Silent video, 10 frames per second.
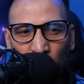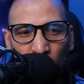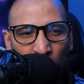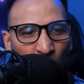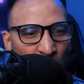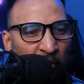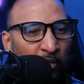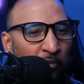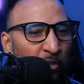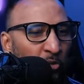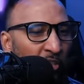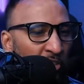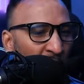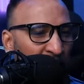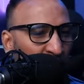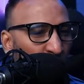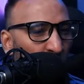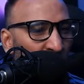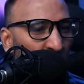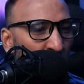So outside the videos, you can check that out.
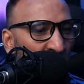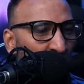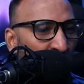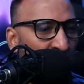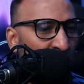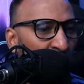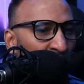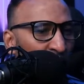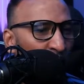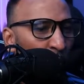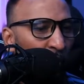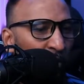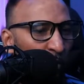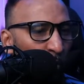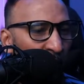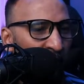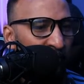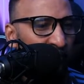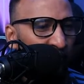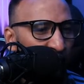Welcome, JB. Welcome,
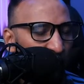Wayne.